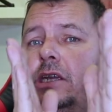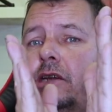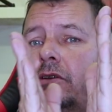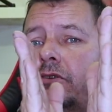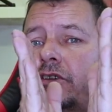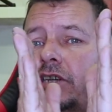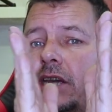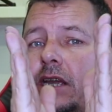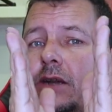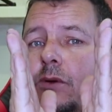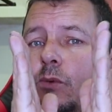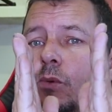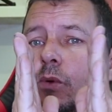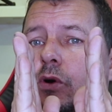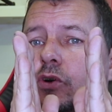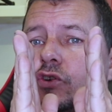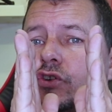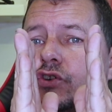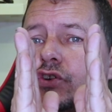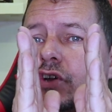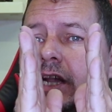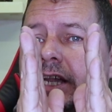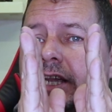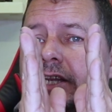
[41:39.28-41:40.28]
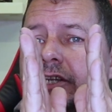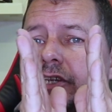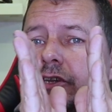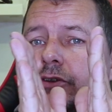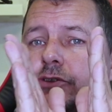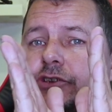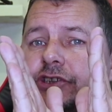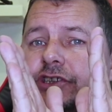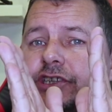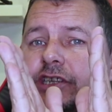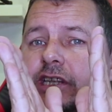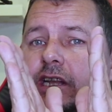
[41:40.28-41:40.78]
You take one track and
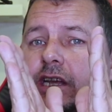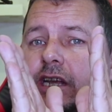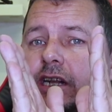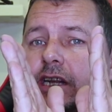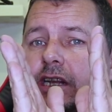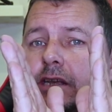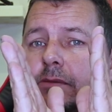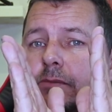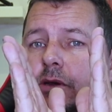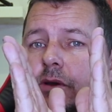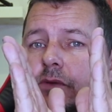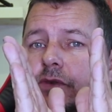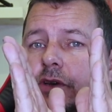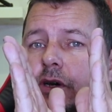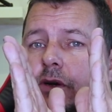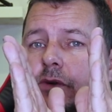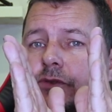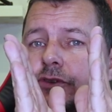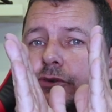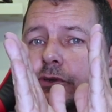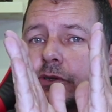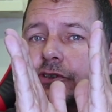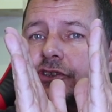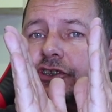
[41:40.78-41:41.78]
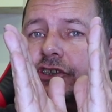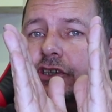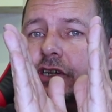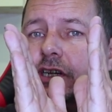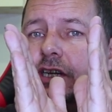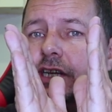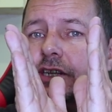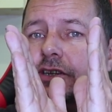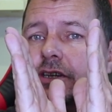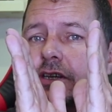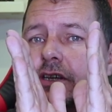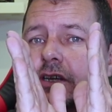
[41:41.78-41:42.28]
you slightly move it off to the
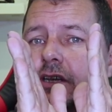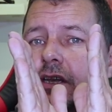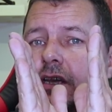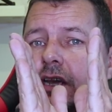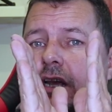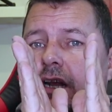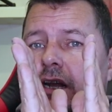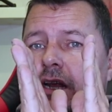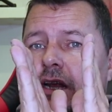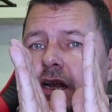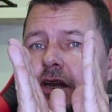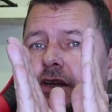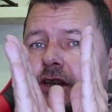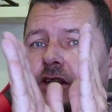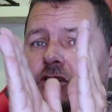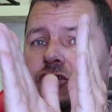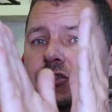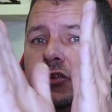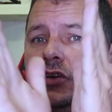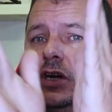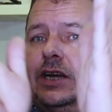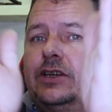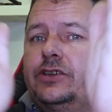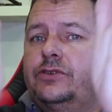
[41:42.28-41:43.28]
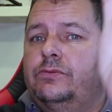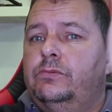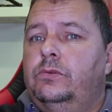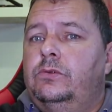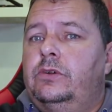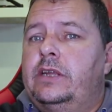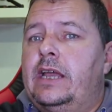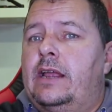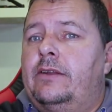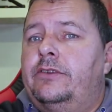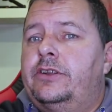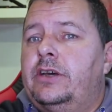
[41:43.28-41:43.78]
side, the tracks
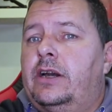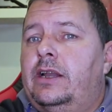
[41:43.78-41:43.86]
will then